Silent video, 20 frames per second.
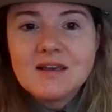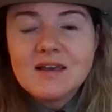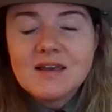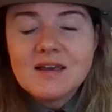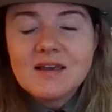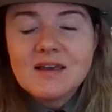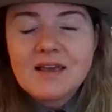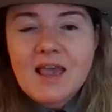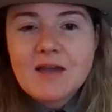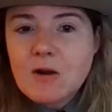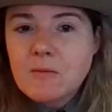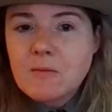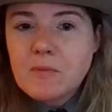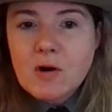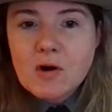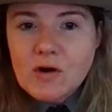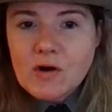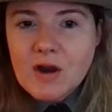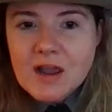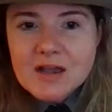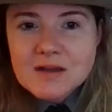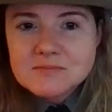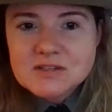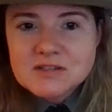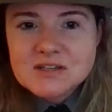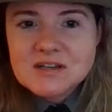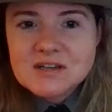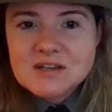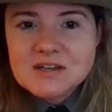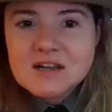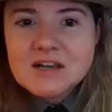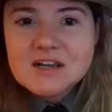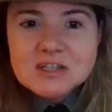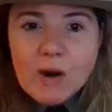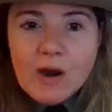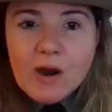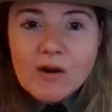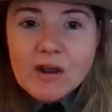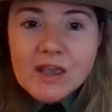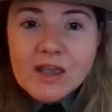campfire programs and
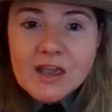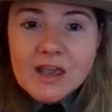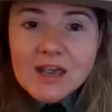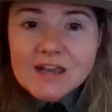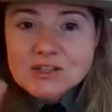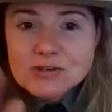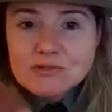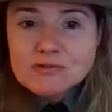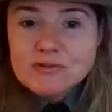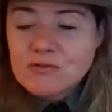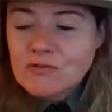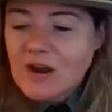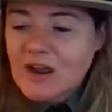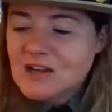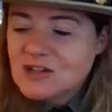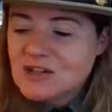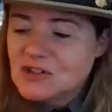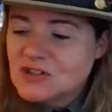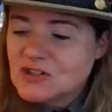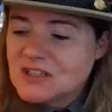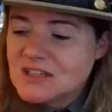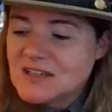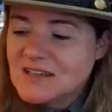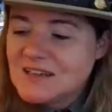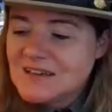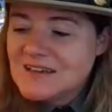swearing in junior rangers.